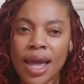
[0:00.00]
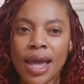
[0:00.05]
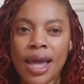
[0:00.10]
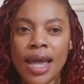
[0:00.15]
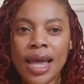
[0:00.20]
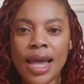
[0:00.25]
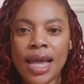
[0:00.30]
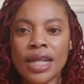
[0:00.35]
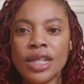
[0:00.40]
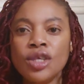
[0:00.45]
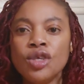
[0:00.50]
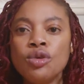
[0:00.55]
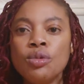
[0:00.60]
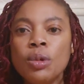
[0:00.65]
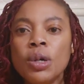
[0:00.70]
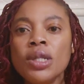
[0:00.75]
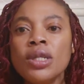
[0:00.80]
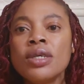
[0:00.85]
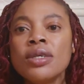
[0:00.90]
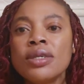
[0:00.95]
and you
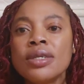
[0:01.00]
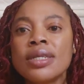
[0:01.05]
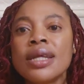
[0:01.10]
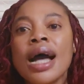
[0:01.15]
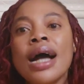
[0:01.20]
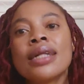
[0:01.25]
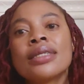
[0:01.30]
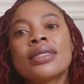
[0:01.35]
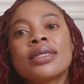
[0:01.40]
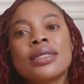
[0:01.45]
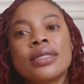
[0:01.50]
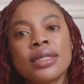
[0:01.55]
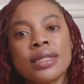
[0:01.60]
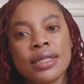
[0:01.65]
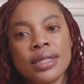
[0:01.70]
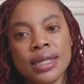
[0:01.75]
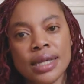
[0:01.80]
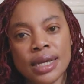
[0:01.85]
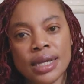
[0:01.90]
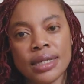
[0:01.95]
want to start
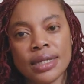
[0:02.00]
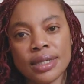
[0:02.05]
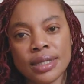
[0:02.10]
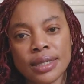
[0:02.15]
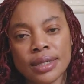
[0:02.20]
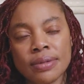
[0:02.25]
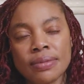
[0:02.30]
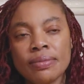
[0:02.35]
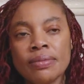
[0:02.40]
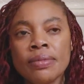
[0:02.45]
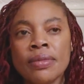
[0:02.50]
this,